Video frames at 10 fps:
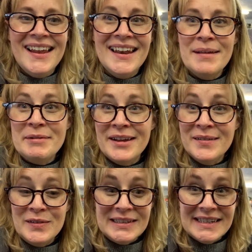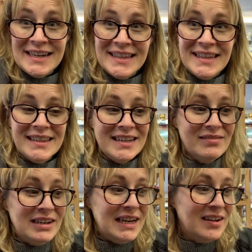Let me know if you see anything that you
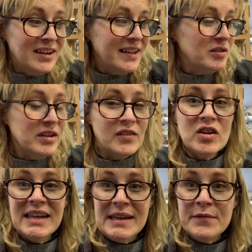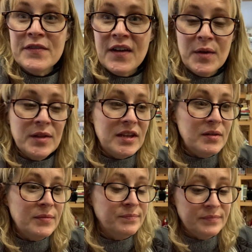really like or you've got any info that
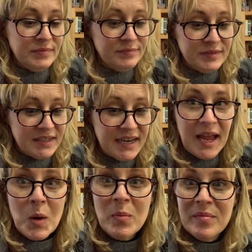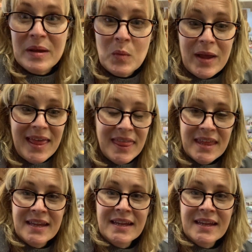you can help me with,